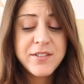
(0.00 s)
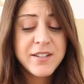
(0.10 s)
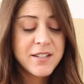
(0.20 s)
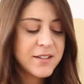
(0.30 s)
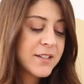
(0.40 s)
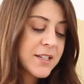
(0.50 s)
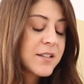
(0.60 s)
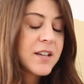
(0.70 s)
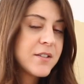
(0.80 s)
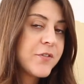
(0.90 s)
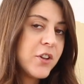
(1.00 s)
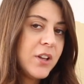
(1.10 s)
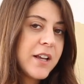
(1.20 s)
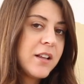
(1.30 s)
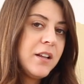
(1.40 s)
this does feel
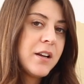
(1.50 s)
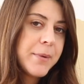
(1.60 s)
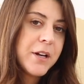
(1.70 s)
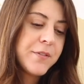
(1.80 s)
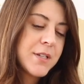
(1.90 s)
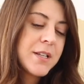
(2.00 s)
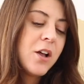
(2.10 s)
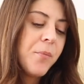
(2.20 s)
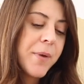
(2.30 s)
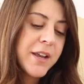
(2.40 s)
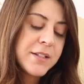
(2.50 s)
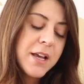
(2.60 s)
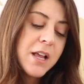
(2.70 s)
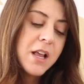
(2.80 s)
like a little bit of a stalemate.